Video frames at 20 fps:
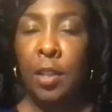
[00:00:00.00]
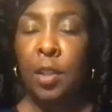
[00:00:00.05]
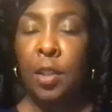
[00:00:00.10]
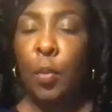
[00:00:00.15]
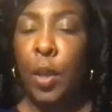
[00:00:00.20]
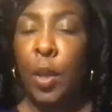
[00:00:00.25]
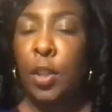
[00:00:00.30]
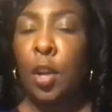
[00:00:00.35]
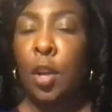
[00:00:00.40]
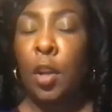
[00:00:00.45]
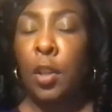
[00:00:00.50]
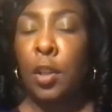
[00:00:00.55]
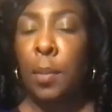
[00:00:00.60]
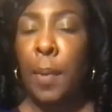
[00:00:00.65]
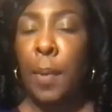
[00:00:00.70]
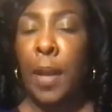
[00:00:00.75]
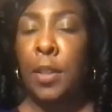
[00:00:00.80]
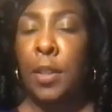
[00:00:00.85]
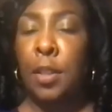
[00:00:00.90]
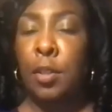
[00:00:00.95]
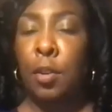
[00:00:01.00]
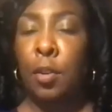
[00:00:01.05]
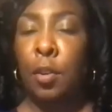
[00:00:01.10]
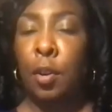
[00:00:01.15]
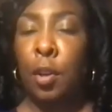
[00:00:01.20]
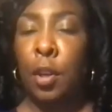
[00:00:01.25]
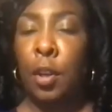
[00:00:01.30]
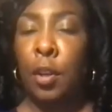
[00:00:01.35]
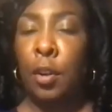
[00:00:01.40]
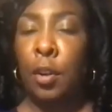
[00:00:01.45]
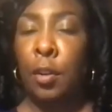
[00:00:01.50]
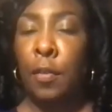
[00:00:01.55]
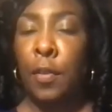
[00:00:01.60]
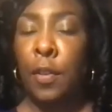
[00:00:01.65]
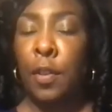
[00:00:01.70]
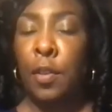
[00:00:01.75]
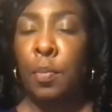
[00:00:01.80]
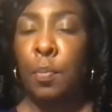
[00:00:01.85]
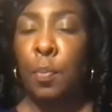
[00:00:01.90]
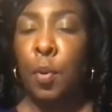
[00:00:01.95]
So we talked about this earlier
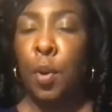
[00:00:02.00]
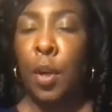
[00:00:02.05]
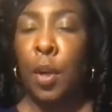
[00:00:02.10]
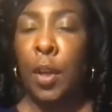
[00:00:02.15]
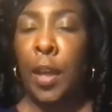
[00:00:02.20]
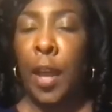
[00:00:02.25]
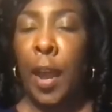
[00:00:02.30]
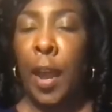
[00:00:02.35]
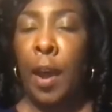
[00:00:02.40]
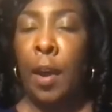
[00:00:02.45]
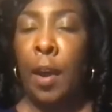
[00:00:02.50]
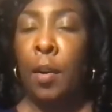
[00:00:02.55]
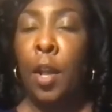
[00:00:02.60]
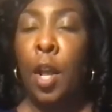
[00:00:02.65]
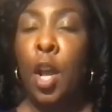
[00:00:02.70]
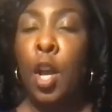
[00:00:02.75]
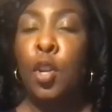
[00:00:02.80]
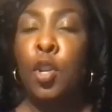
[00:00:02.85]
this morning, how